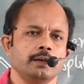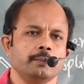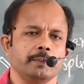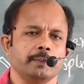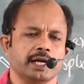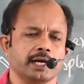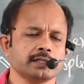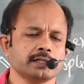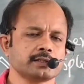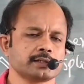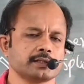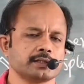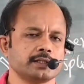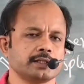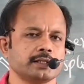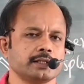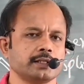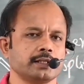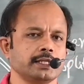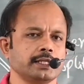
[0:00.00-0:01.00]
Because
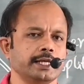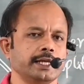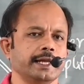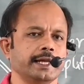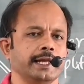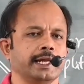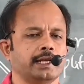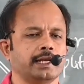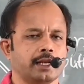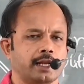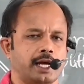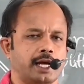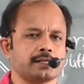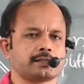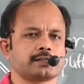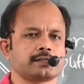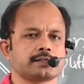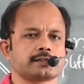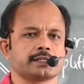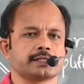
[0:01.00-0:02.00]
its
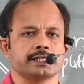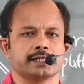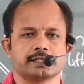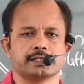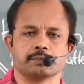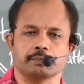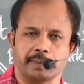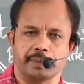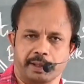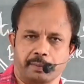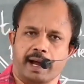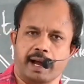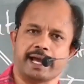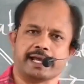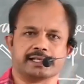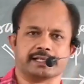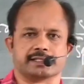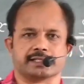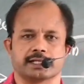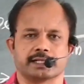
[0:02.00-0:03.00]
loss is
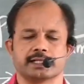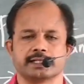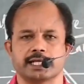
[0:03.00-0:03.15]
minimized.